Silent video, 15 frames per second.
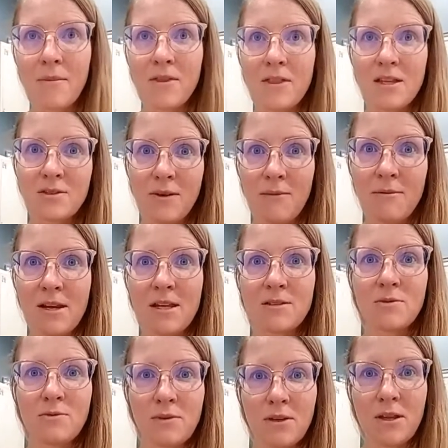These remedies
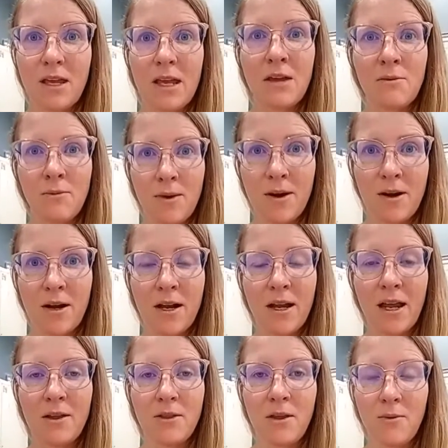really work,
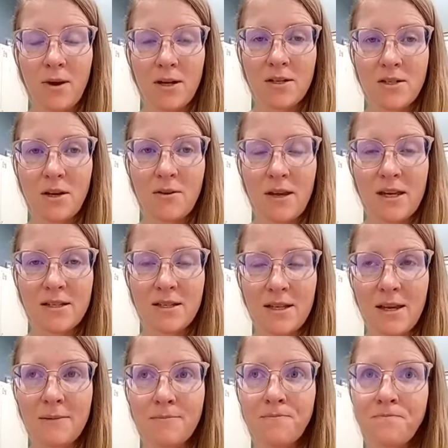and they work so
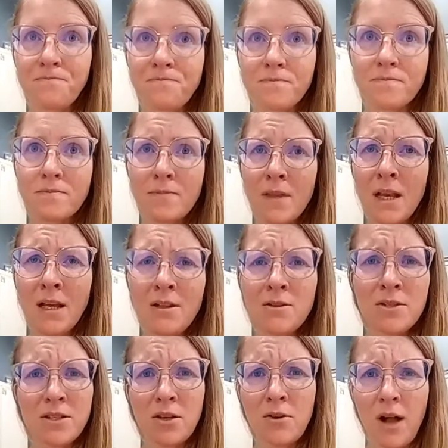easily, and they're
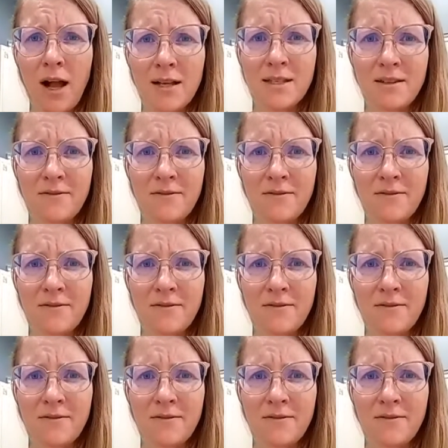so cost